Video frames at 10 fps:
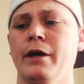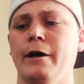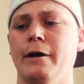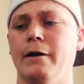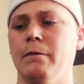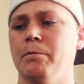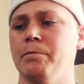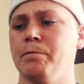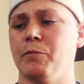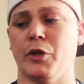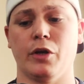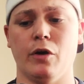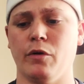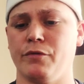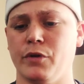But
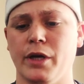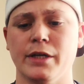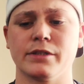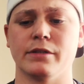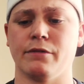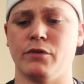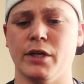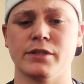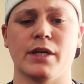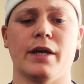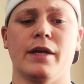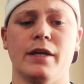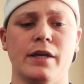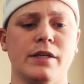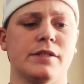no, if you guys got
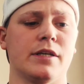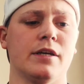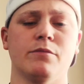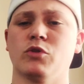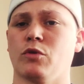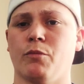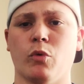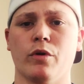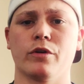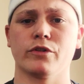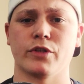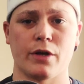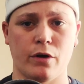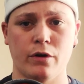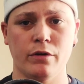any tips or pointers at
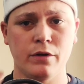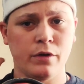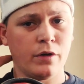all,